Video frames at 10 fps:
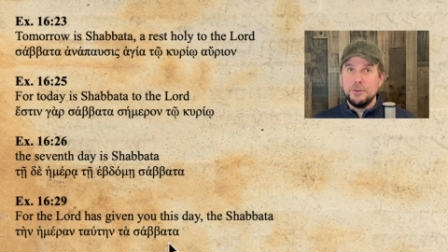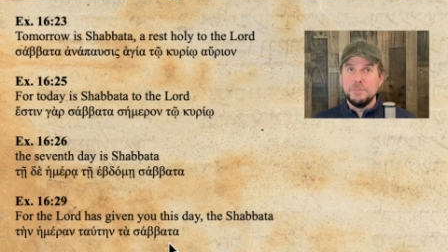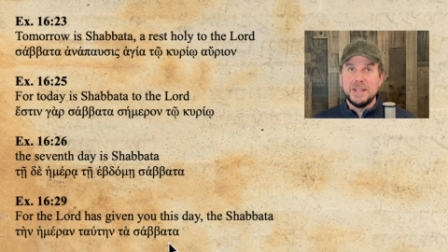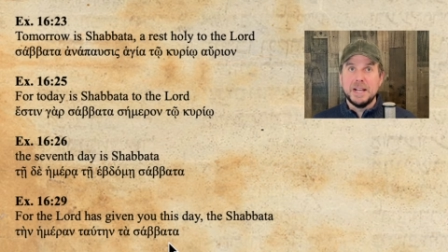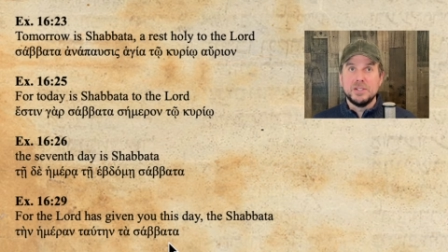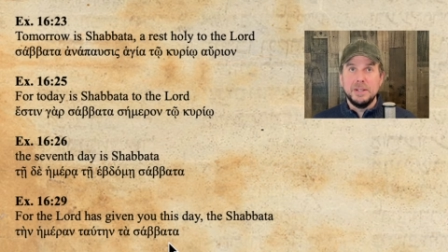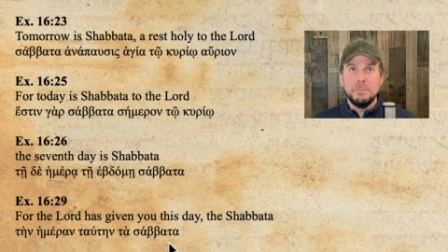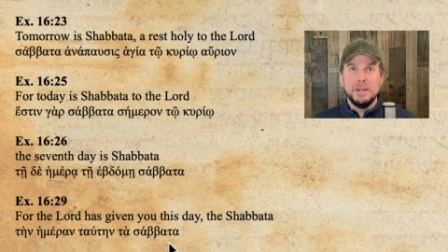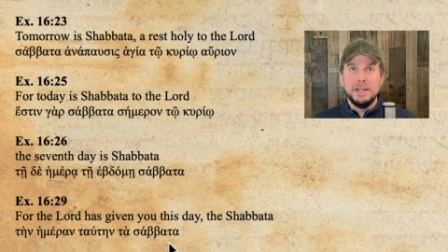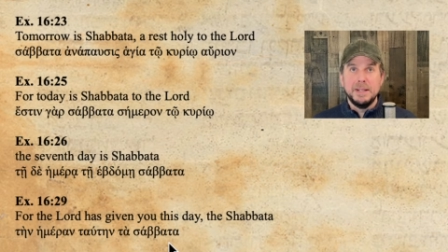actually
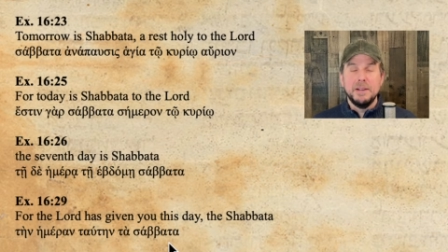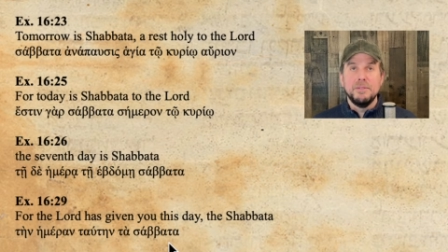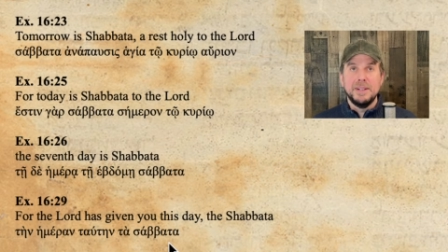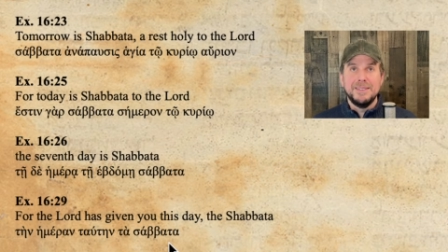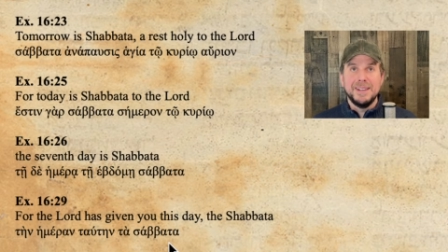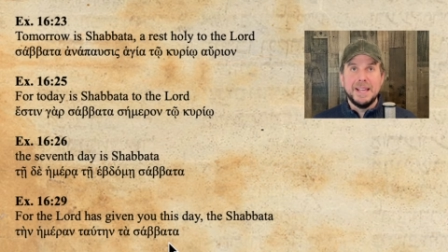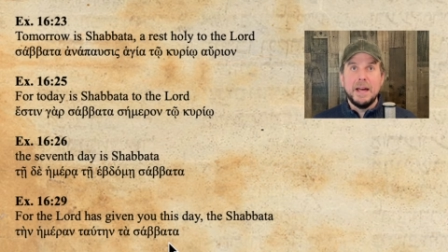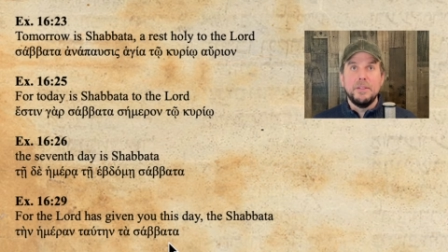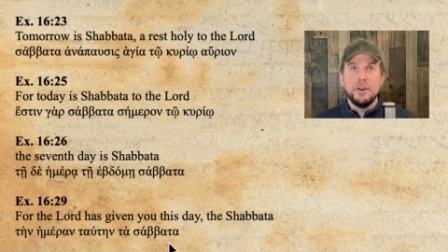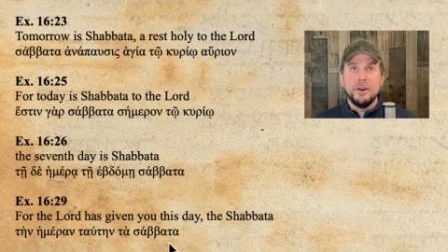being given
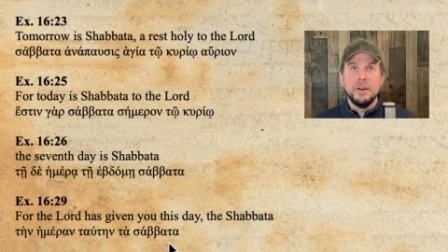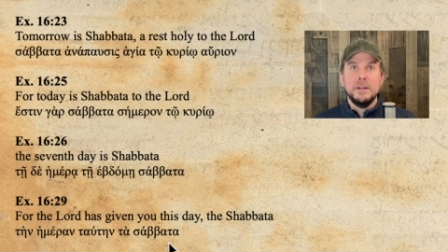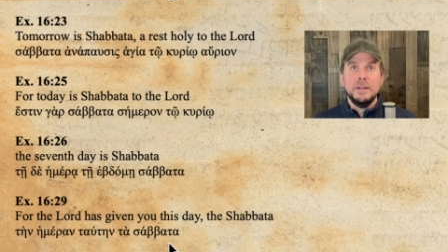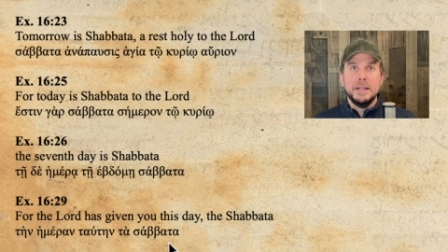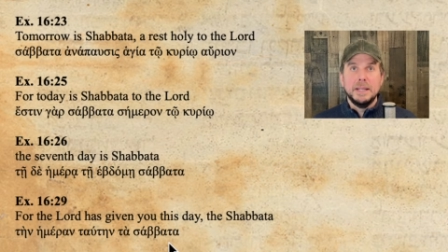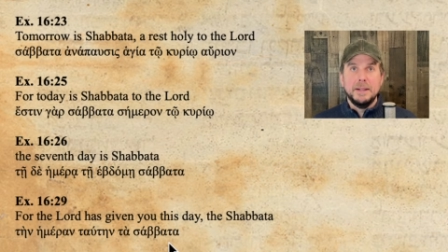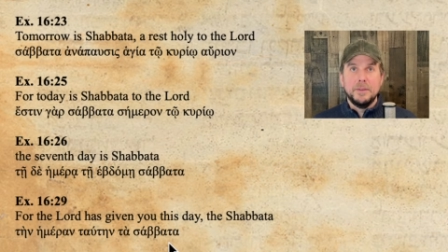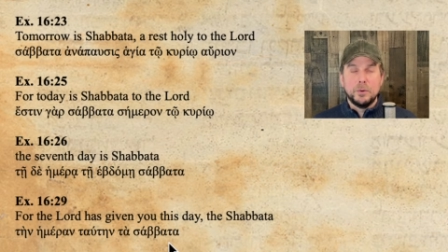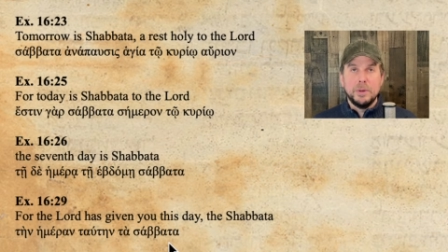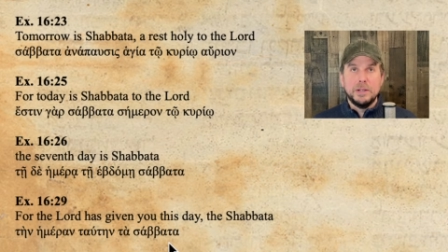together in the
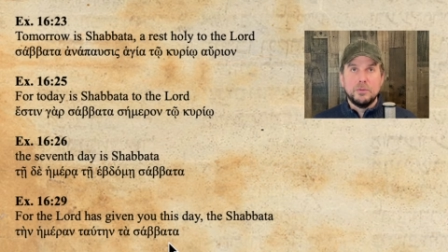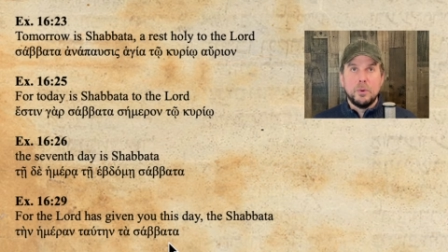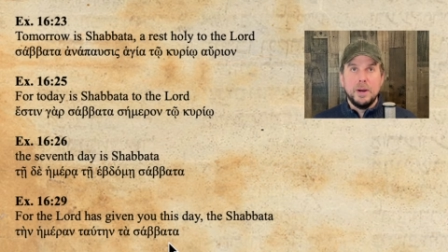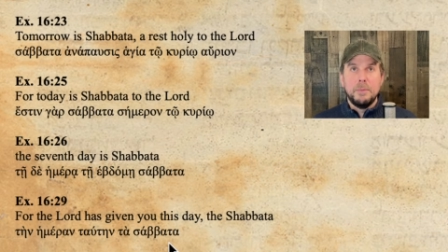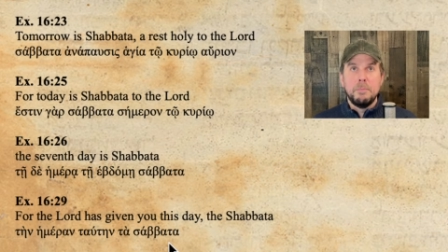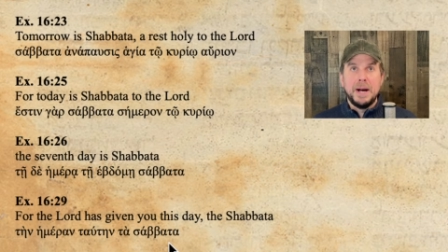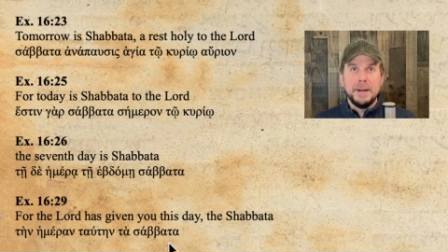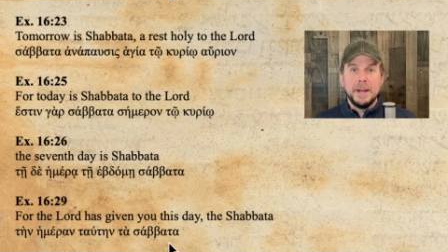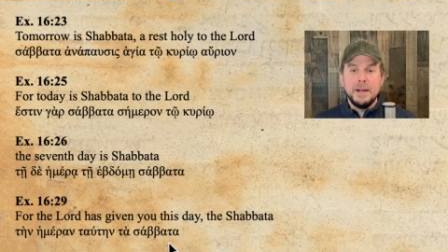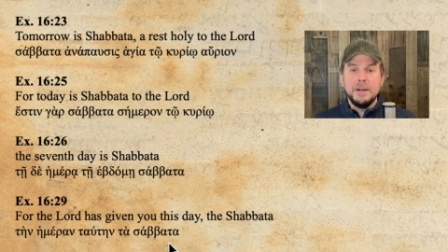Greek Torah.
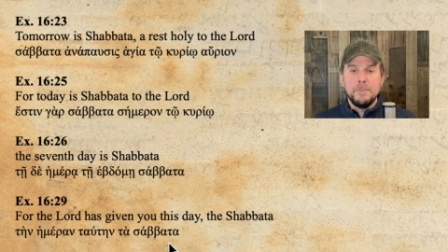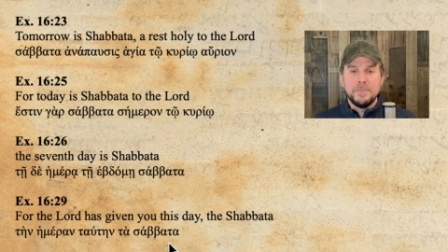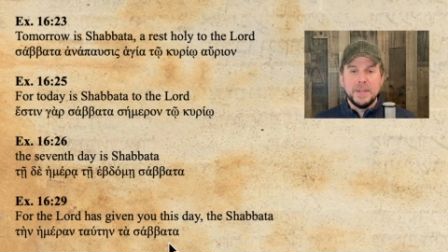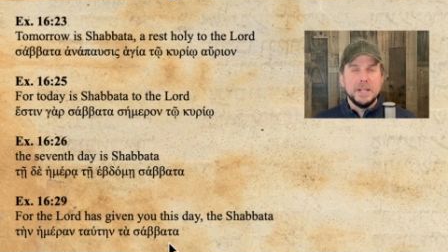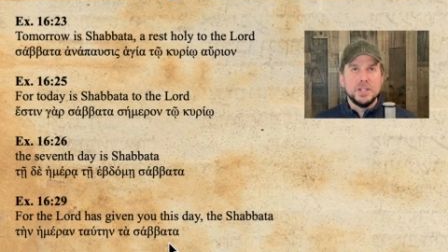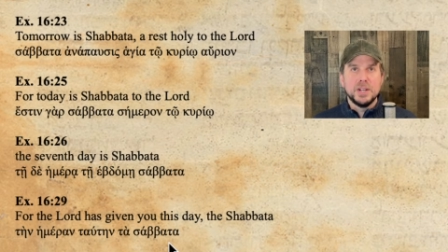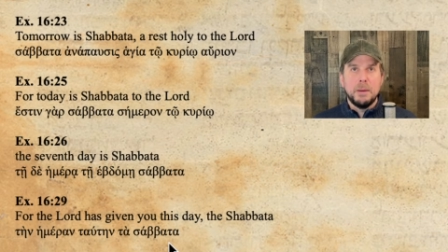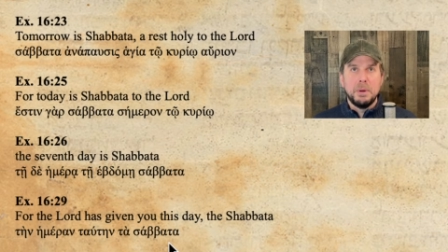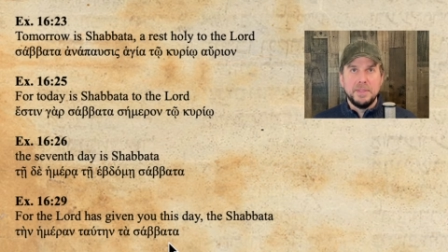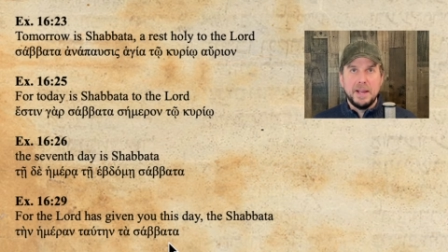Manna and
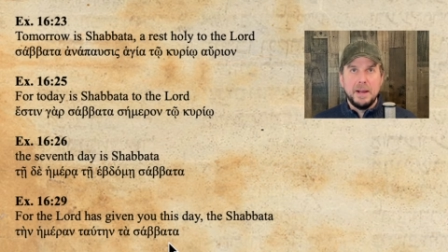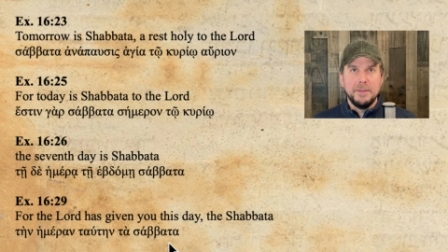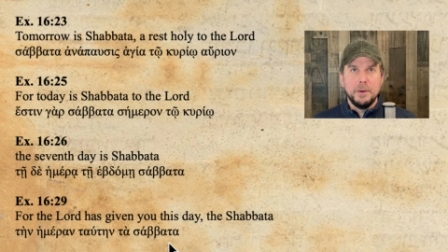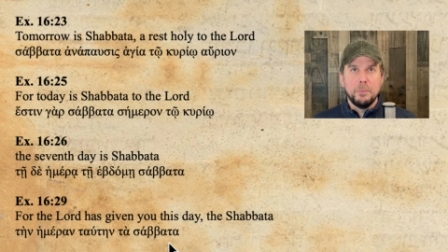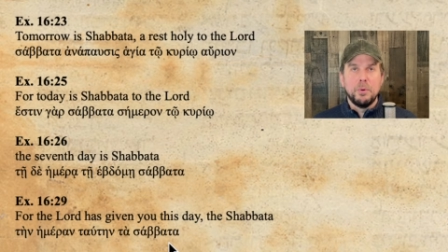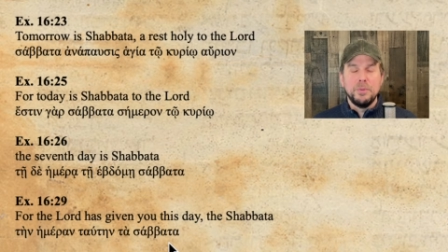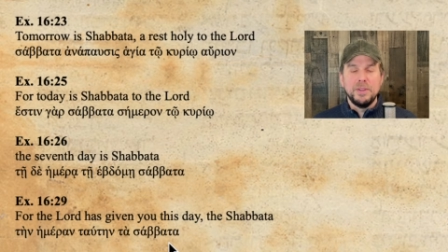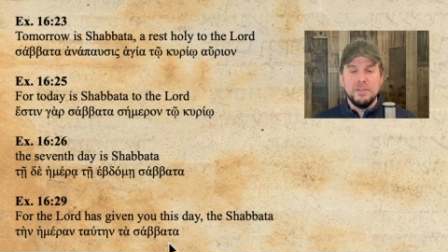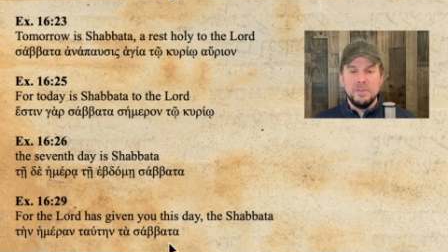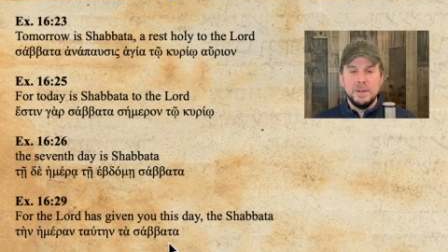Shabbatah. They're both
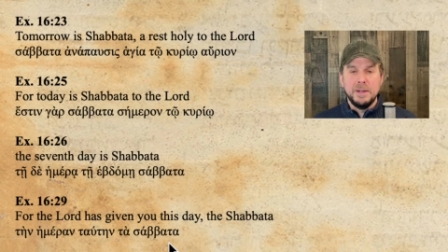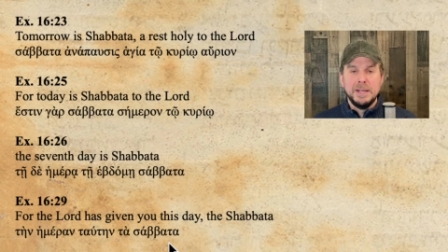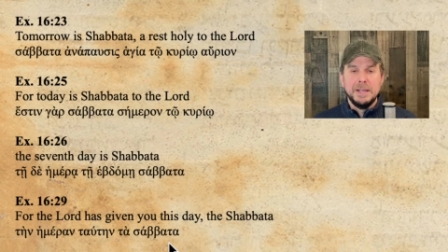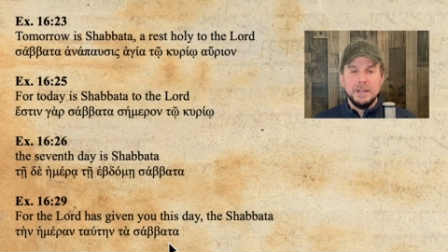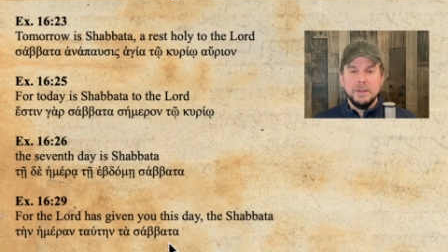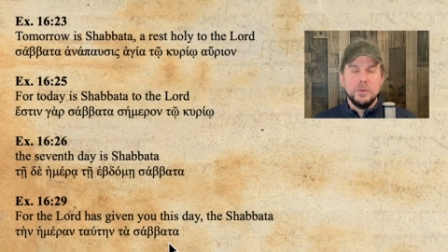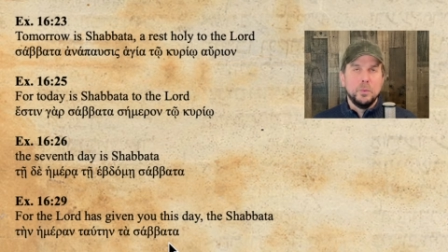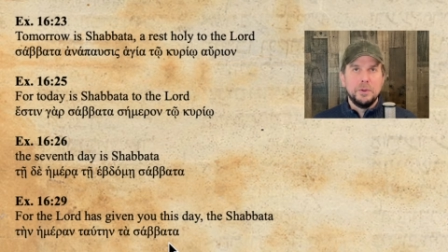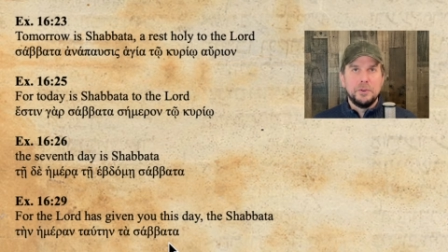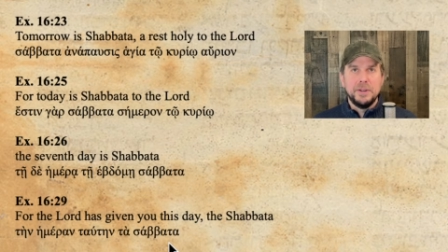given in the
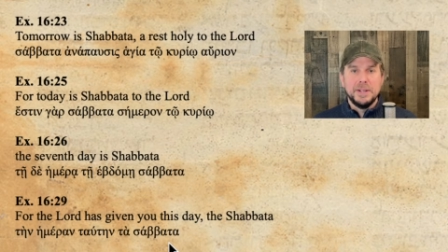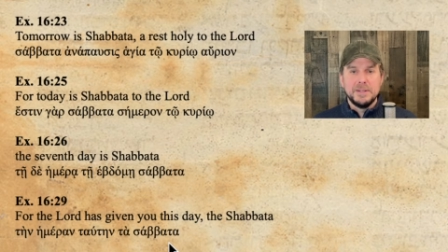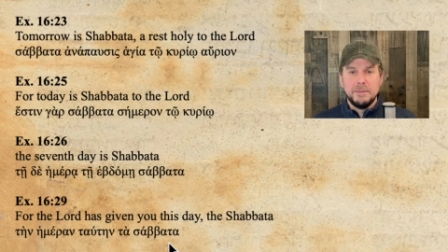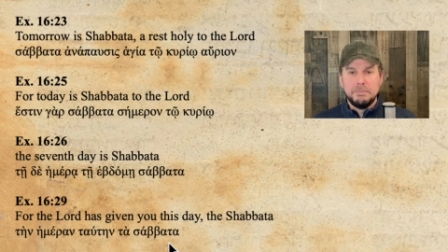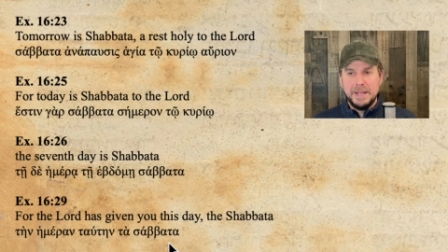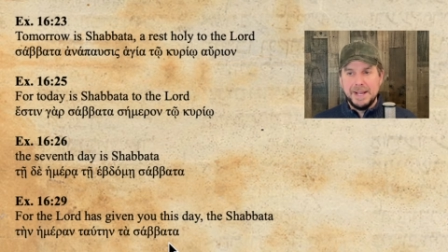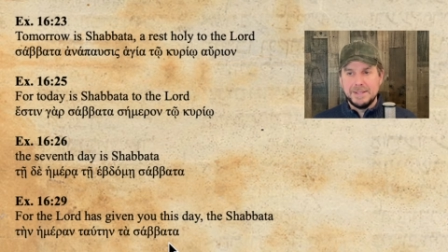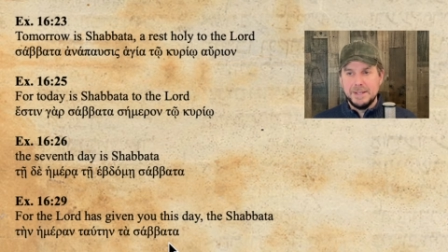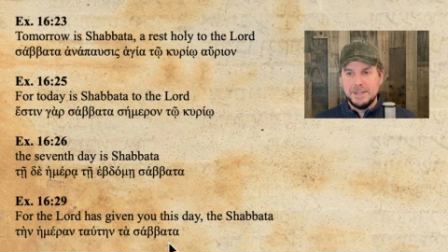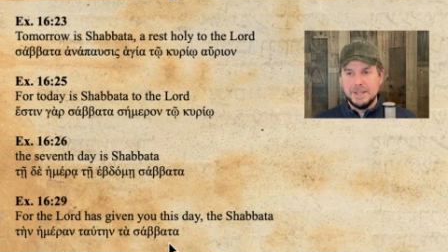wilderness,
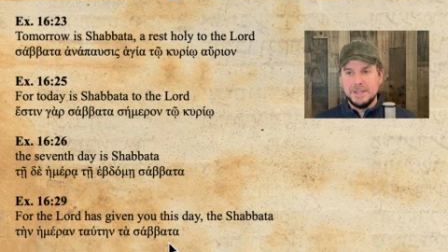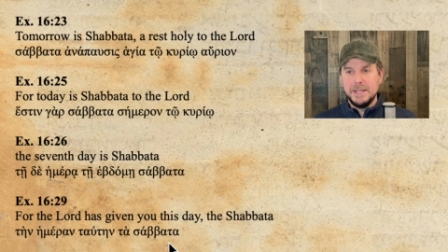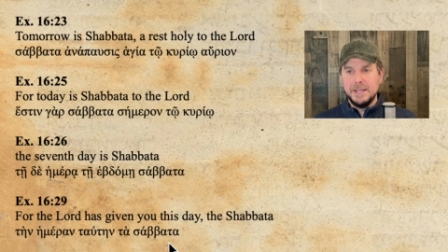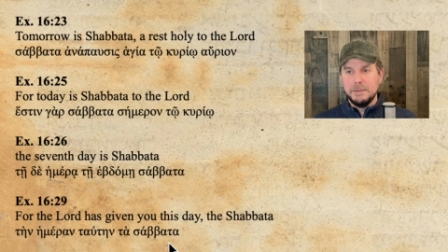Exodus 16.